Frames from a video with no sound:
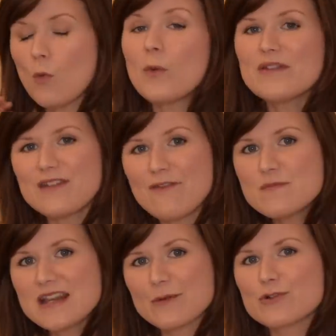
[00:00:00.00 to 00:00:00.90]
What we've never
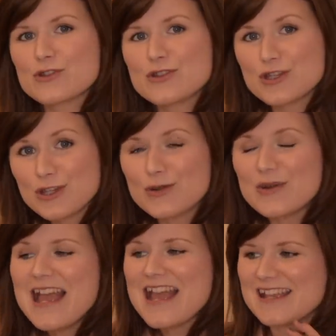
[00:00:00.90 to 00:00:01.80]
been able to do
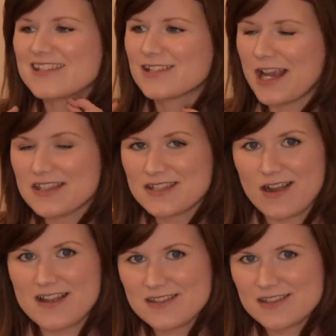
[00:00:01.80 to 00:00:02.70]
is test
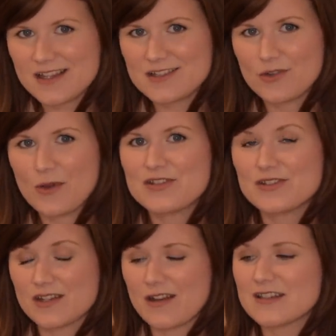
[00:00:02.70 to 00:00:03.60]
Einstein's
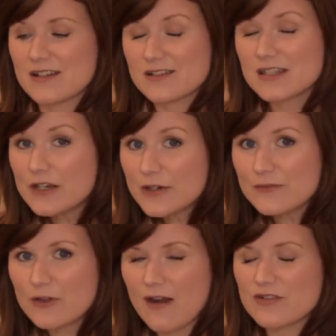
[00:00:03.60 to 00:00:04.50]
equations and Einstein's theory
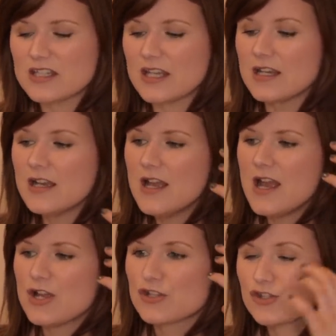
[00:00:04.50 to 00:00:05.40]
of gravity
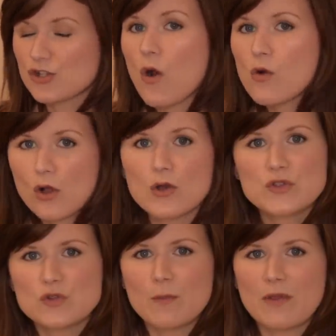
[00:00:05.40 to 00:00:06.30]
so
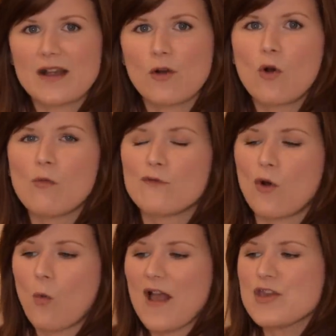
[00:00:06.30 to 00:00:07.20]
close to a black hole
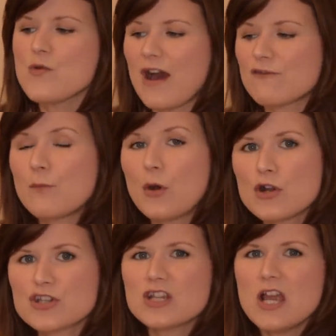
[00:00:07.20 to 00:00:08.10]
before, where you have
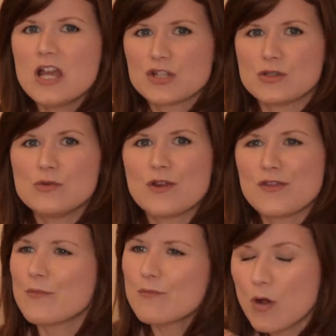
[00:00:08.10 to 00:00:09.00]
pushed to
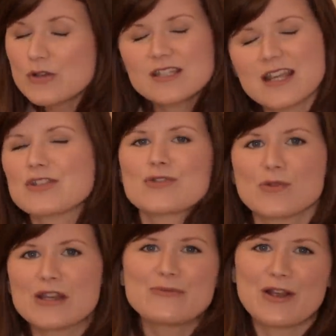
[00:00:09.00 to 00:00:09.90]
the most
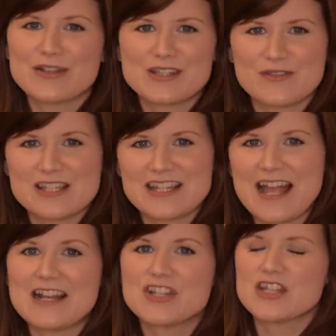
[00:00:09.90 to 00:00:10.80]
extreme relativistic
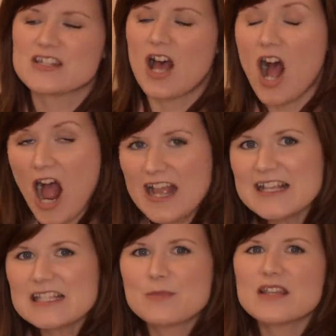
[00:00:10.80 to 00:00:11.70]
energies, the
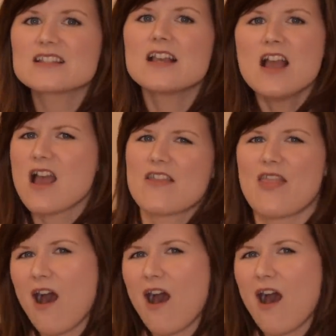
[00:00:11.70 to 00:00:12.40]
highest speeds and the